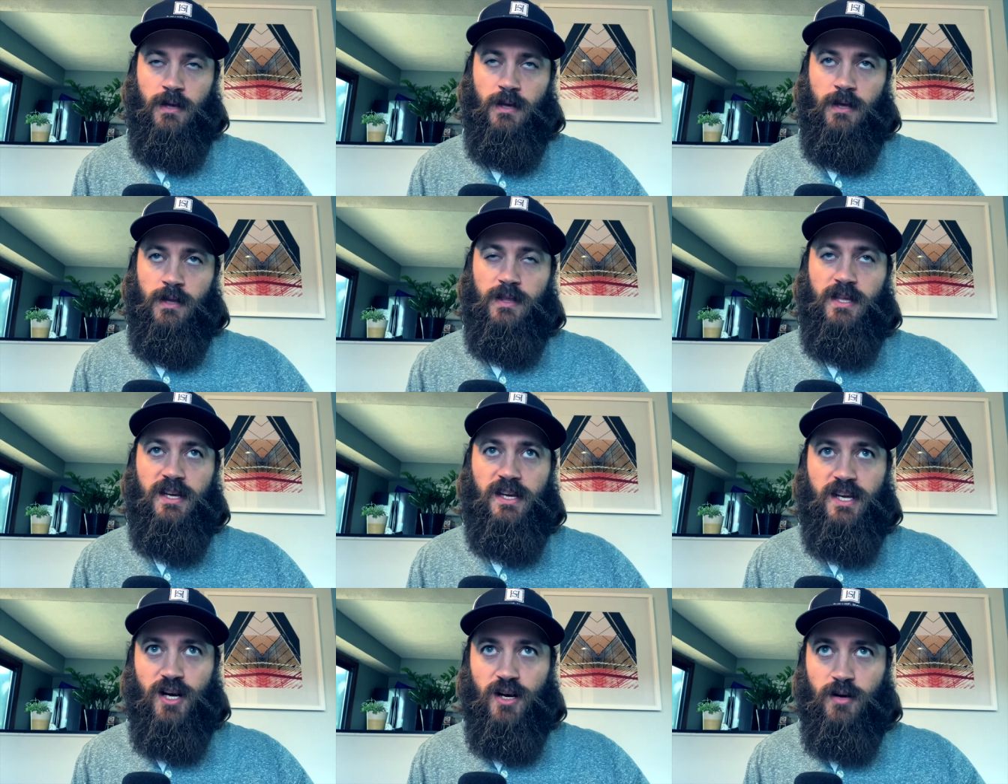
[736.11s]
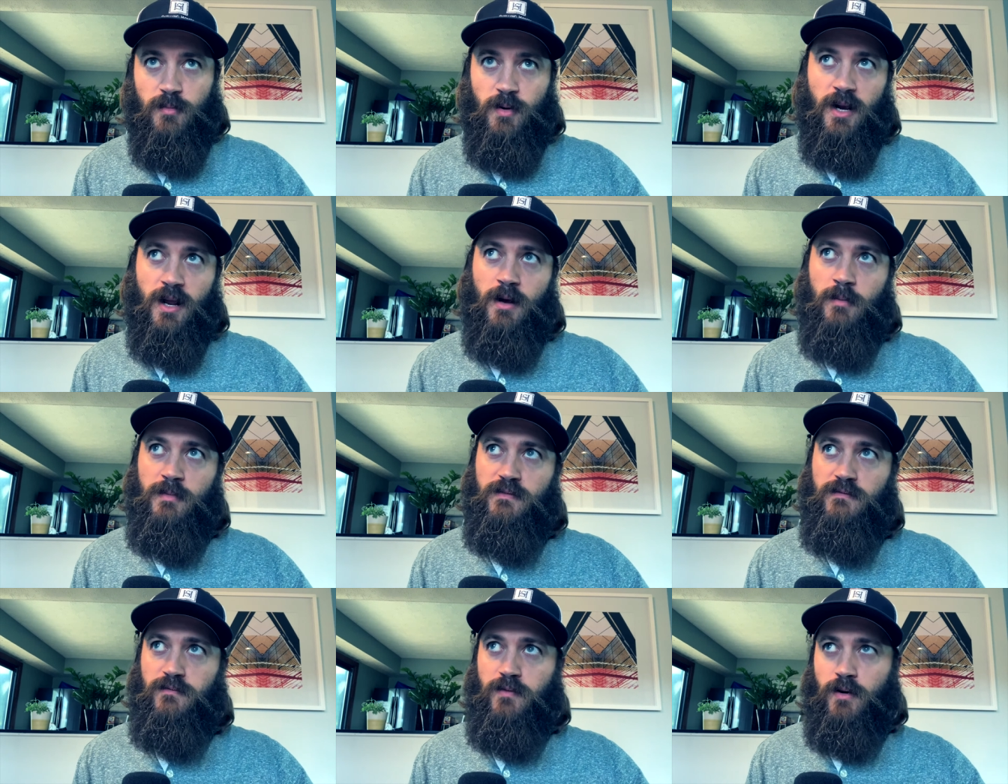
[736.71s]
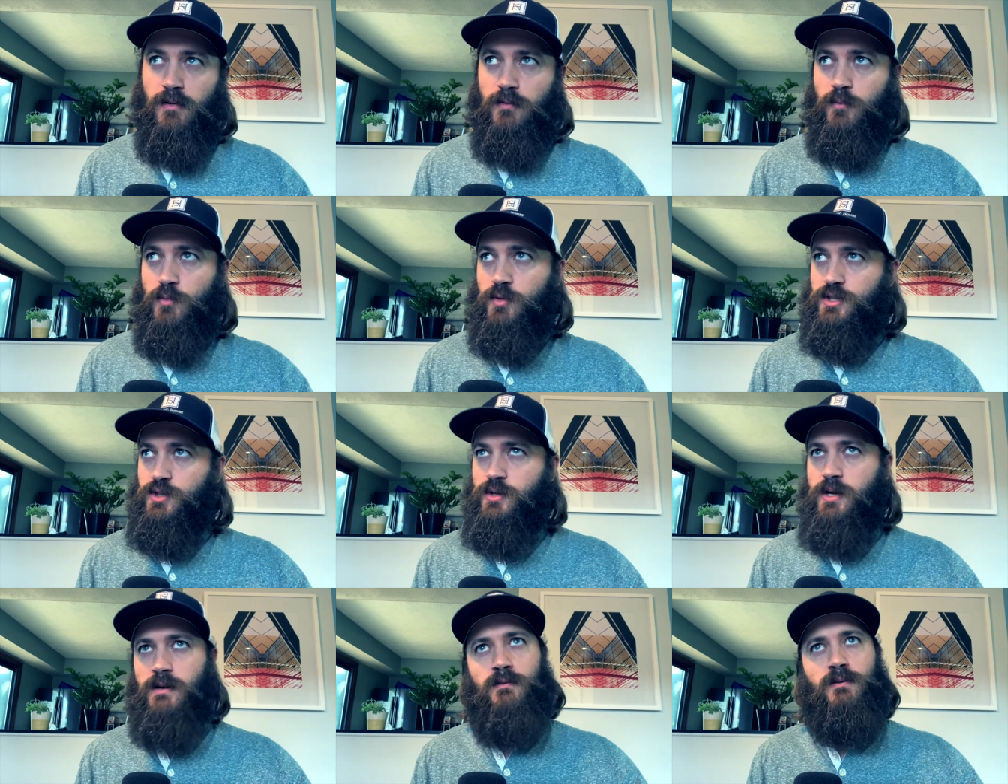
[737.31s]
They care about how many
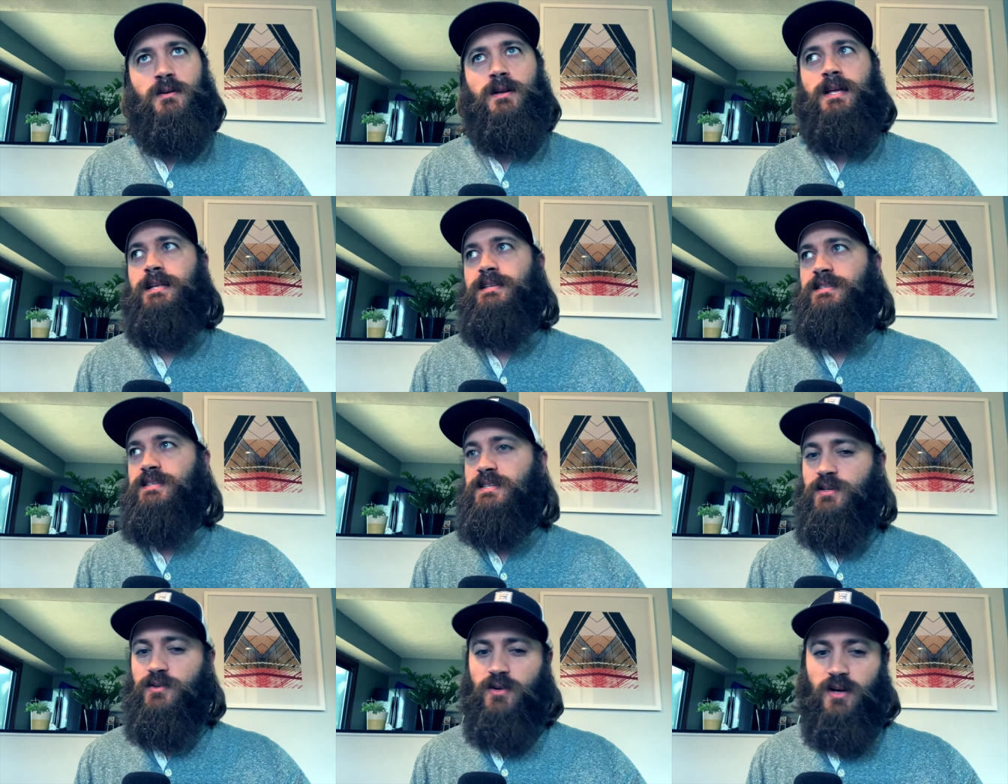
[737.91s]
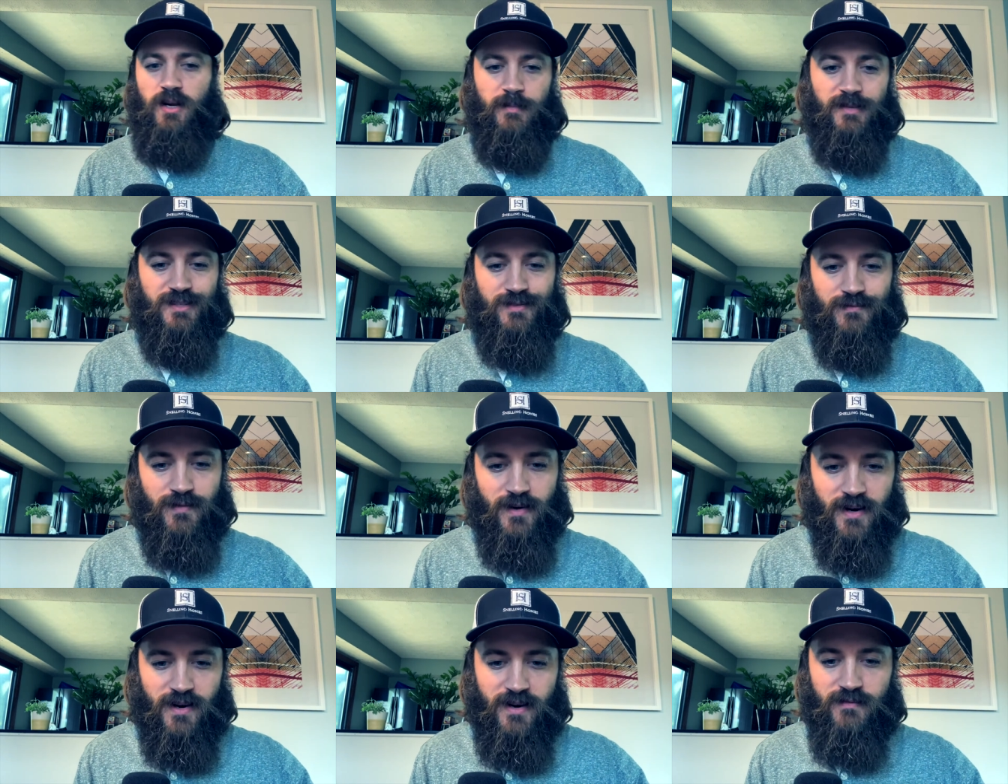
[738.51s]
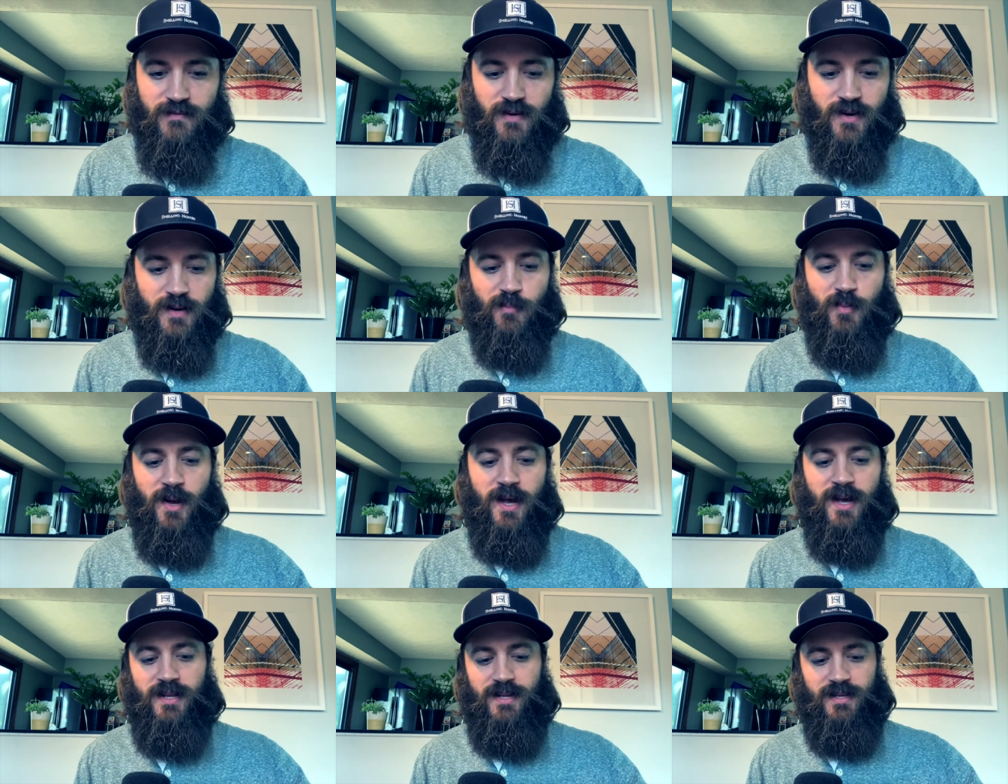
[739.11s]
followers you have on Instagram. It's very, very
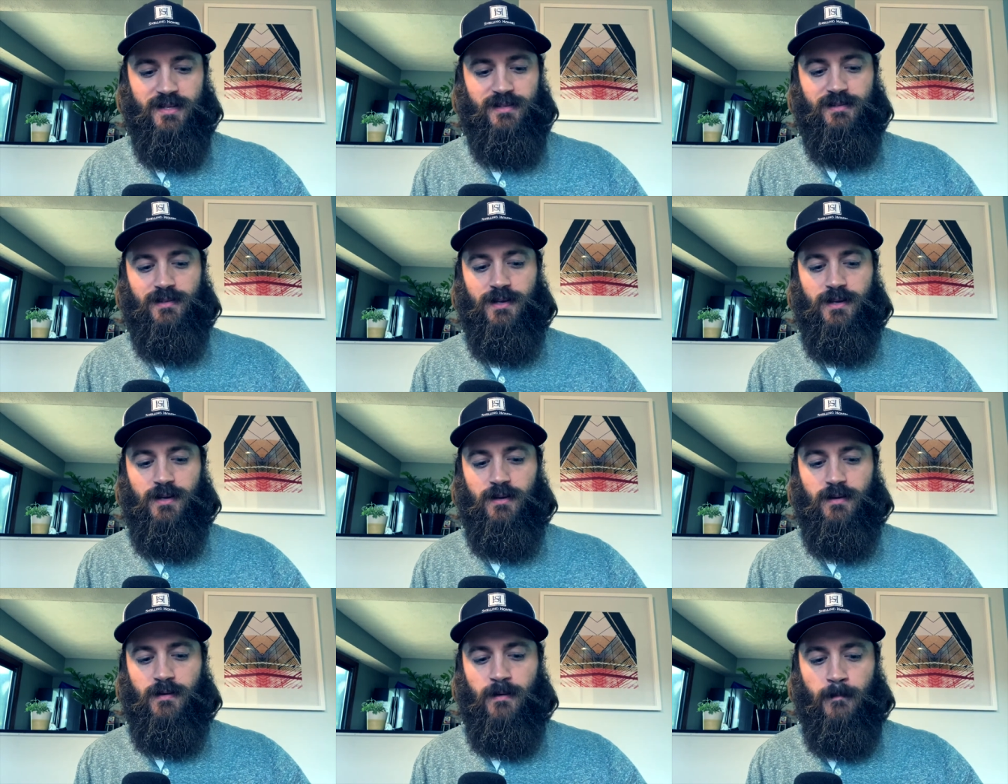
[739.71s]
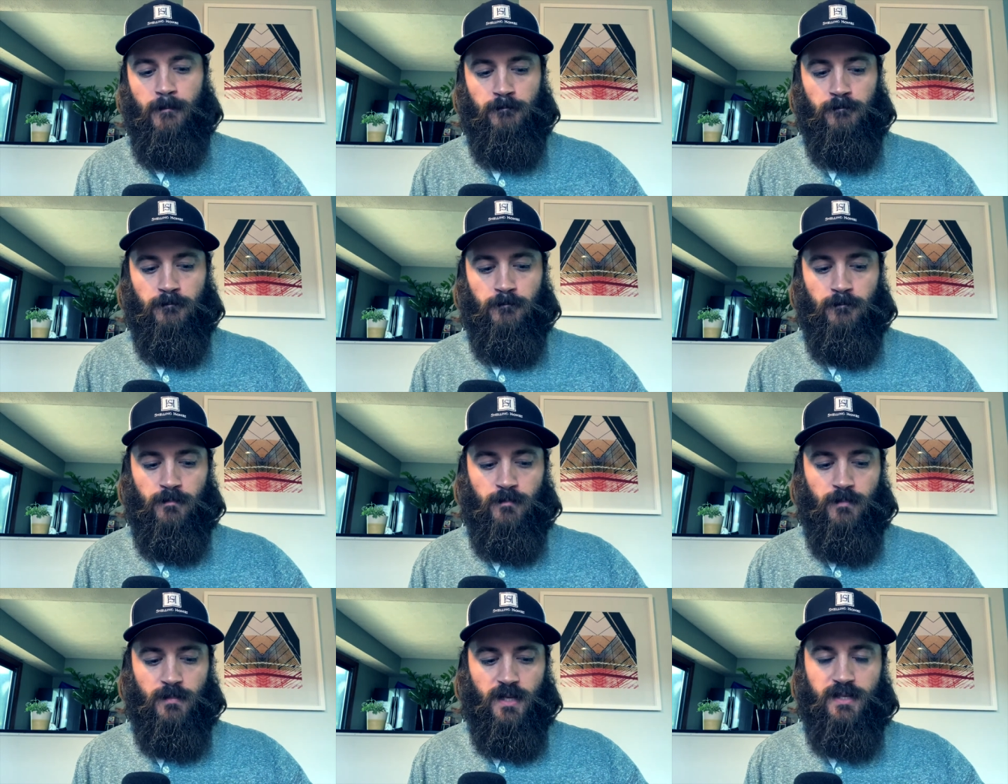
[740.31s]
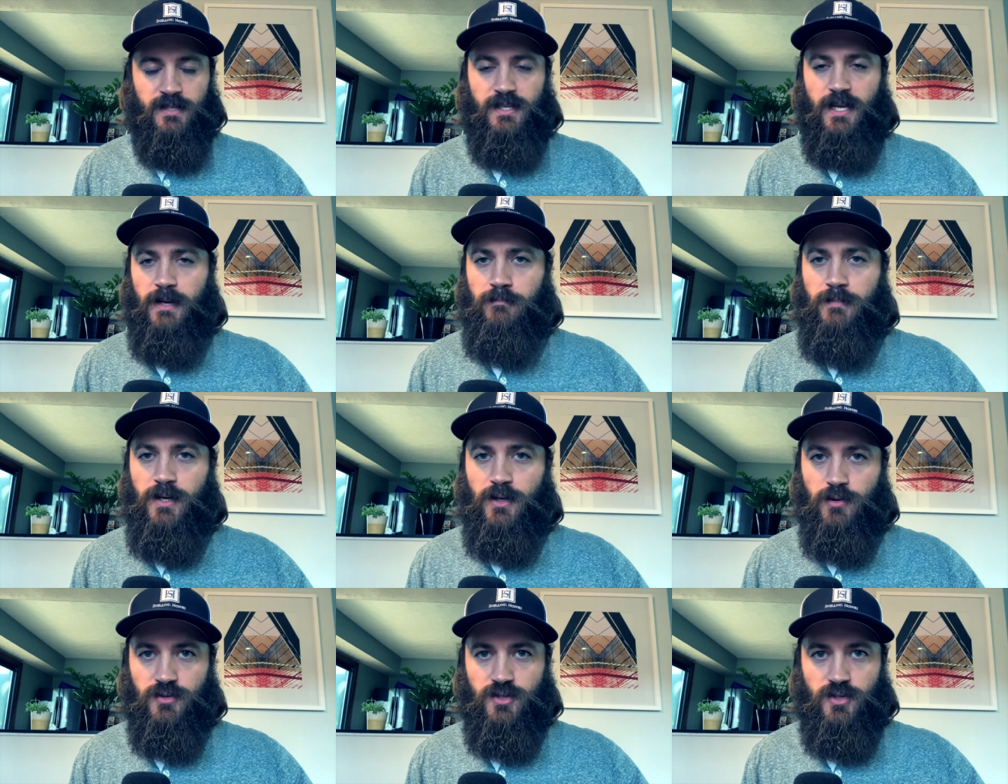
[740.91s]
petty. It's like, it's like
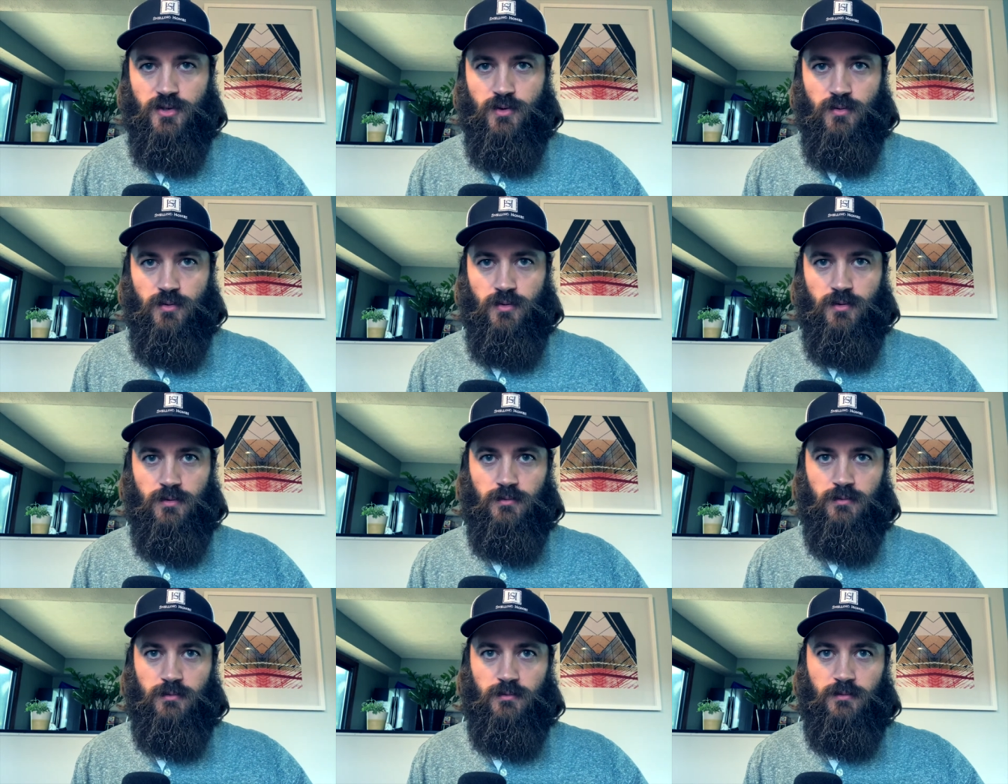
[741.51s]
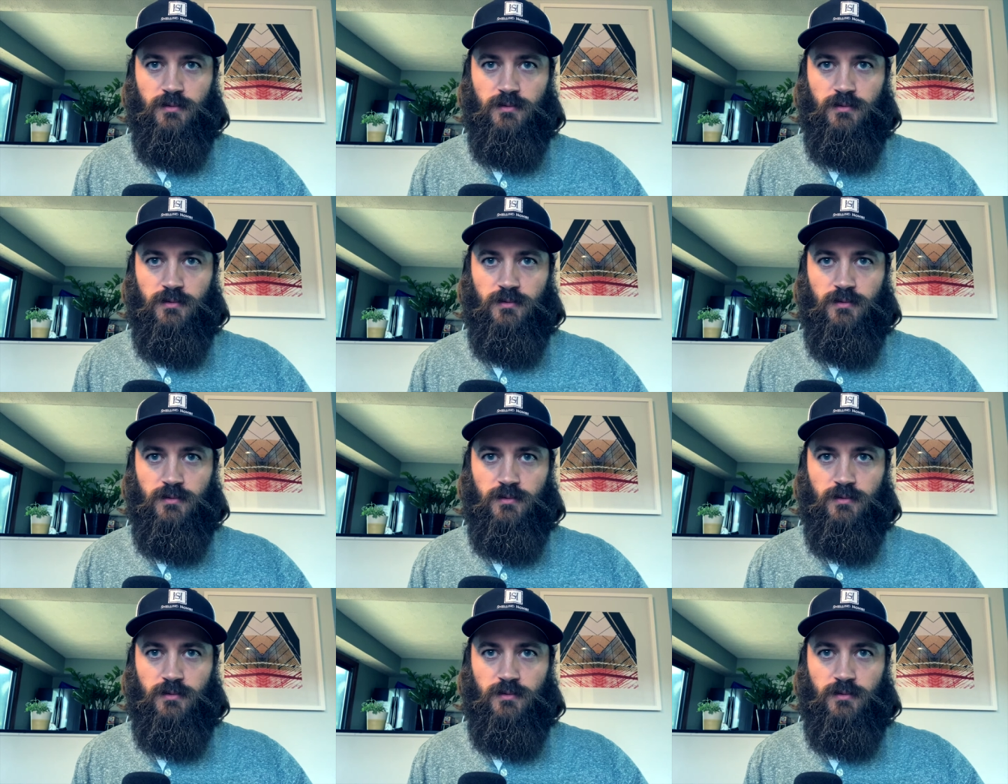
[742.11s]
middle school.